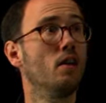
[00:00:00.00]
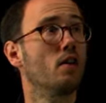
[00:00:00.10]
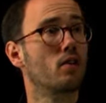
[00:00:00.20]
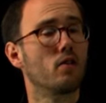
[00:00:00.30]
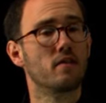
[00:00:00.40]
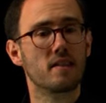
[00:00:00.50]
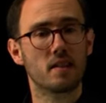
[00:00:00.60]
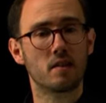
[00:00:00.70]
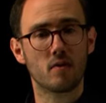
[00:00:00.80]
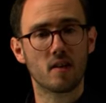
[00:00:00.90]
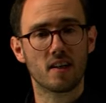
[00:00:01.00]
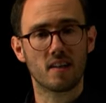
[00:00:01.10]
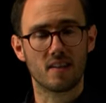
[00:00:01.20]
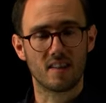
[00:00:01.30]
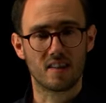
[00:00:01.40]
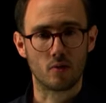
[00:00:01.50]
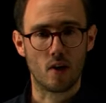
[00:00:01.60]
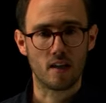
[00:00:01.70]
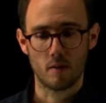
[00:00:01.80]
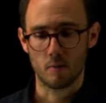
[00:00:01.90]
considering this
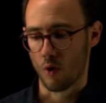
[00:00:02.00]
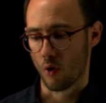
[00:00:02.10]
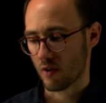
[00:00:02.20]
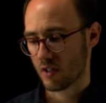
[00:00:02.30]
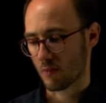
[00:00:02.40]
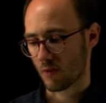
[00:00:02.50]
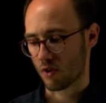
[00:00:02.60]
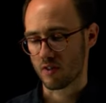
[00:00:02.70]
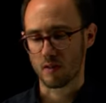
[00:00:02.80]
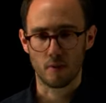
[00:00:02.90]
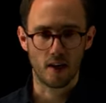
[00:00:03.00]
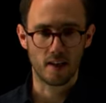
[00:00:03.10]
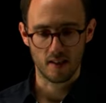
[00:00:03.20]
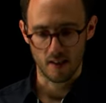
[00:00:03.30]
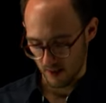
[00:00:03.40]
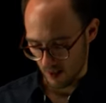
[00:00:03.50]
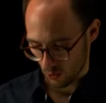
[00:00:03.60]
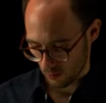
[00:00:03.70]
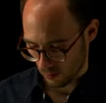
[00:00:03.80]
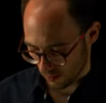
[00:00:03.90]
random noise which is applied here at the
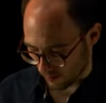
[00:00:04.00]
output.